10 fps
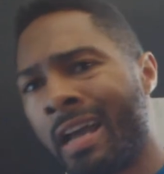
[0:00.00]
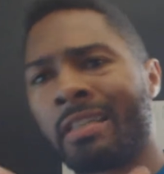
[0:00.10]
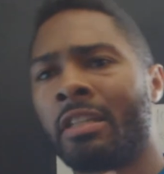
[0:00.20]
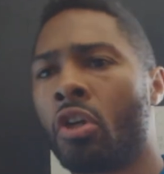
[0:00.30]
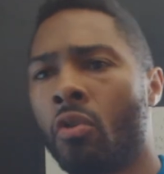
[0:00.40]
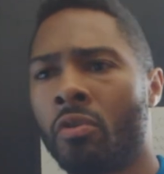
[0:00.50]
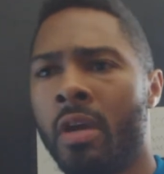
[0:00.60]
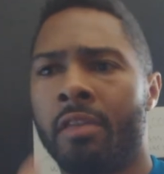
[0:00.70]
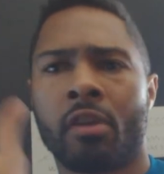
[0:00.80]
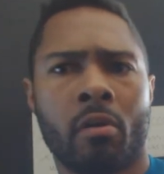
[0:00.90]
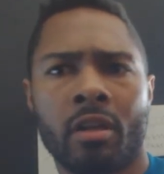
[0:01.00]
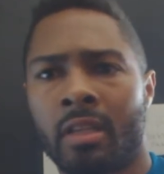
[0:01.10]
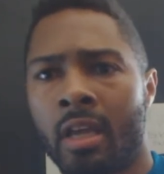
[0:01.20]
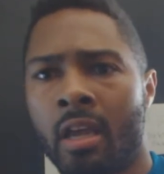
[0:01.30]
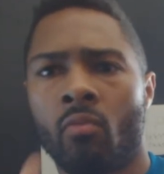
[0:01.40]
like I just showed you had
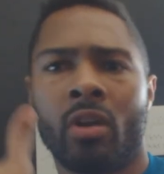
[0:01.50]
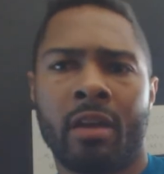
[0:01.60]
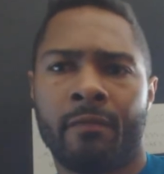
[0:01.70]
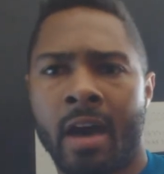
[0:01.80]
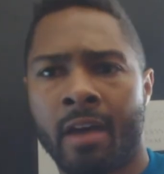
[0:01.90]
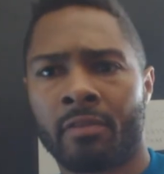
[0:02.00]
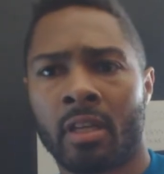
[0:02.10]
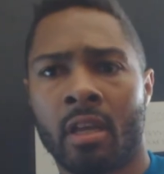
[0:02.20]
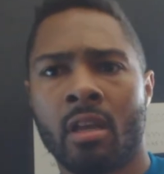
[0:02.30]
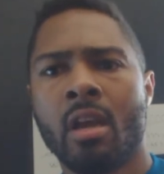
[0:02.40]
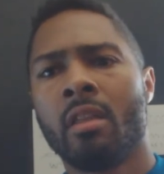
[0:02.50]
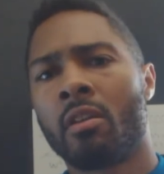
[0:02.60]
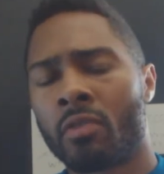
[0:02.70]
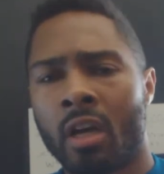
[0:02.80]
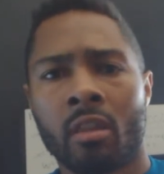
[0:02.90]
30 cent, one at 5 cent.
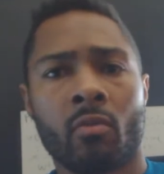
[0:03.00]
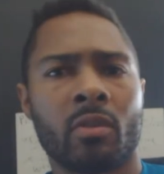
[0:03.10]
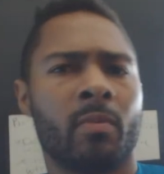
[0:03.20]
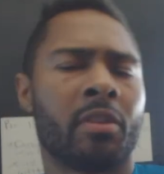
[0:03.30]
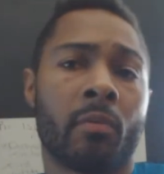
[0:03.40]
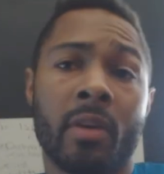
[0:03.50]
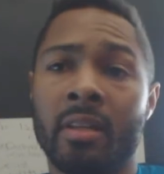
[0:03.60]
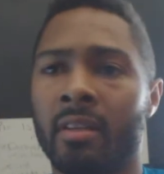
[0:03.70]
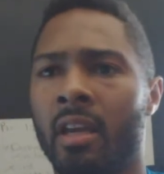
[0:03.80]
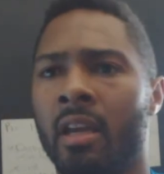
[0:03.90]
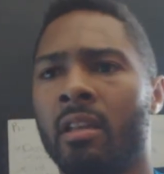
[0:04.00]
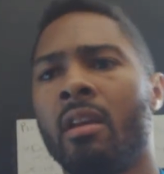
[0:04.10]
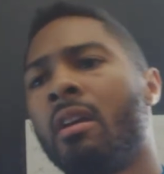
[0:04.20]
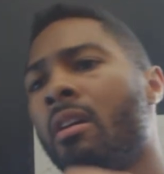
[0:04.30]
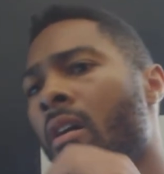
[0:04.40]
There's other ones but 3
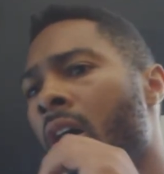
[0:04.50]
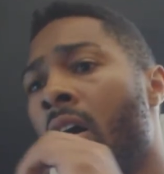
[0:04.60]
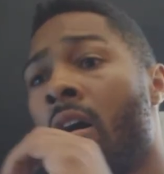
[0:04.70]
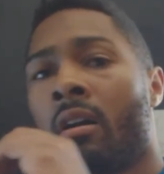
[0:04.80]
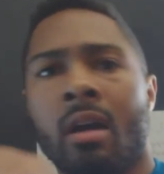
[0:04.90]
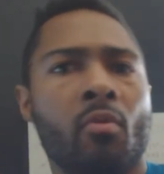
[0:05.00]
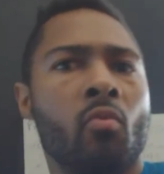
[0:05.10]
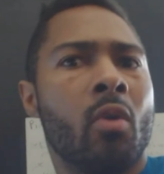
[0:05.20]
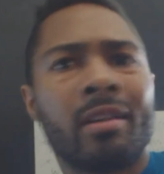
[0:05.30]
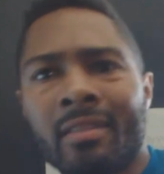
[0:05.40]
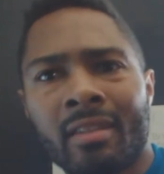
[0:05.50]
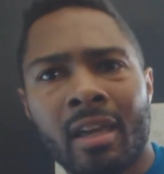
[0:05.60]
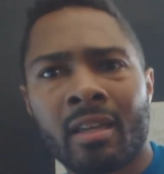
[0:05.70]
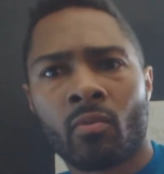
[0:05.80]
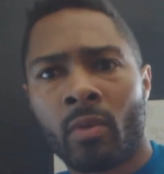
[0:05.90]
cent, uh, a couple 1
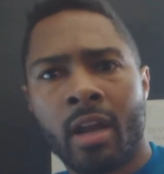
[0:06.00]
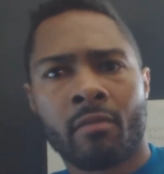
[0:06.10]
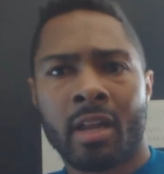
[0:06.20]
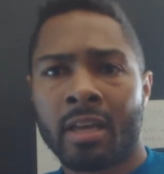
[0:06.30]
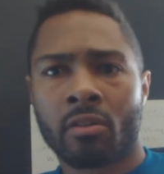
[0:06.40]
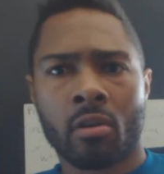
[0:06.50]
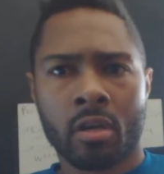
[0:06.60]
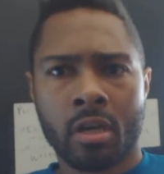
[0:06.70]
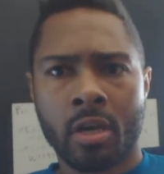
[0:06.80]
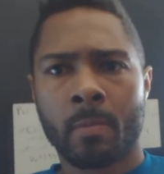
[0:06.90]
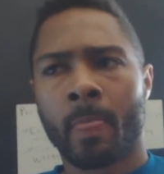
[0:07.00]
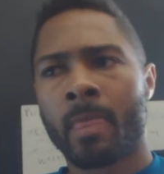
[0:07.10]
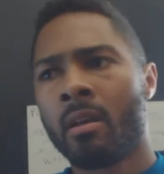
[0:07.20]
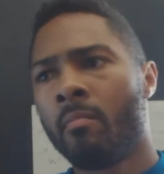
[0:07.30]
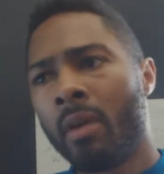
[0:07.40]
cents, whatever, and that's all good.
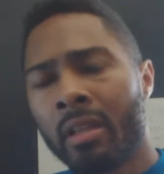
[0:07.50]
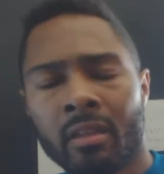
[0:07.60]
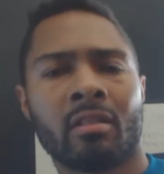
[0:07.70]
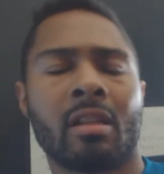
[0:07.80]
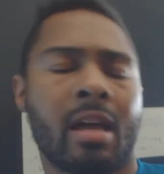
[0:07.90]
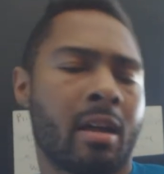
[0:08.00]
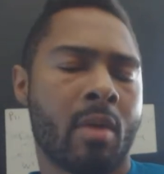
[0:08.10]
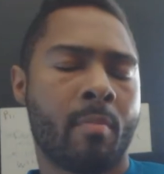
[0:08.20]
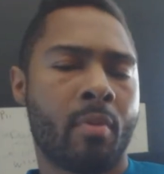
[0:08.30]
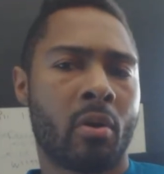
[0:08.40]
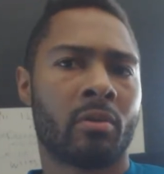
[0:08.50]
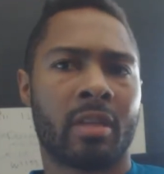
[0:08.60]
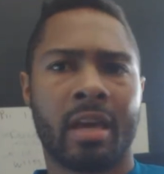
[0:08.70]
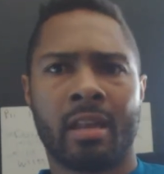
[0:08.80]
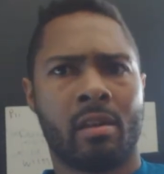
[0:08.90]
But there's a lot of my
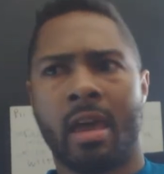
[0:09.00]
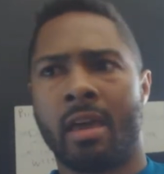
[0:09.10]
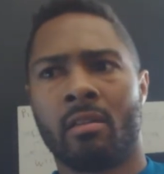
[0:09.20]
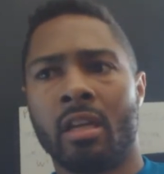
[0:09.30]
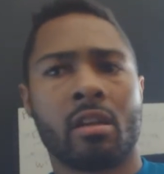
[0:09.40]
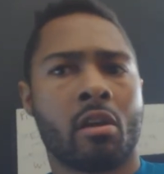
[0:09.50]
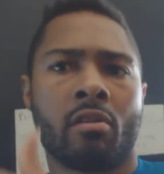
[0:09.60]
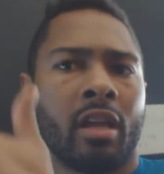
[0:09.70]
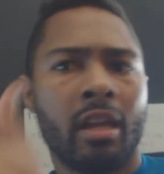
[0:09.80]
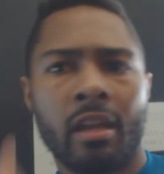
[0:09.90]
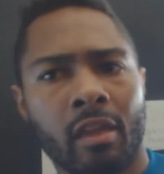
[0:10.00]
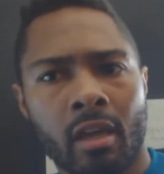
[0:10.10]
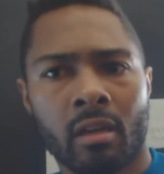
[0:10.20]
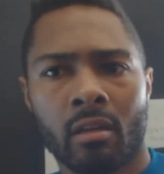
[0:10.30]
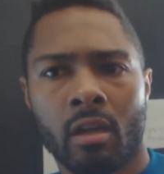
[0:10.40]
posts that didn't earn
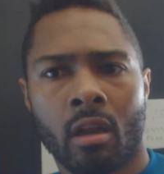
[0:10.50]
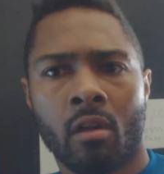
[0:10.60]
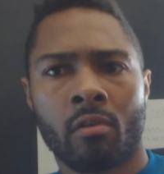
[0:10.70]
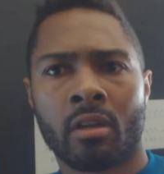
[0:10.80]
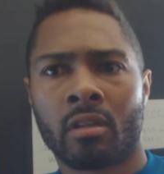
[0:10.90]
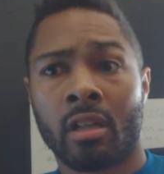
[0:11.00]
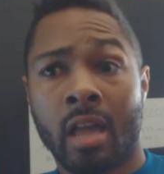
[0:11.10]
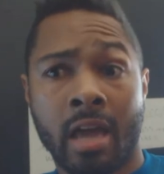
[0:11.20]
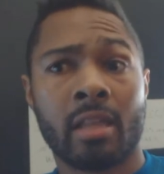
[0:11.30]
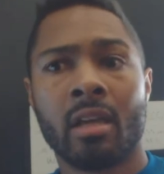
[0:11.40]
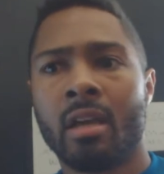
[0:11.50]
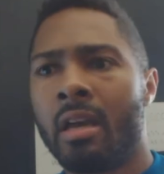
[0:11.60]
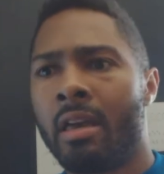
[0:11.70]
anything. You know, there's a lot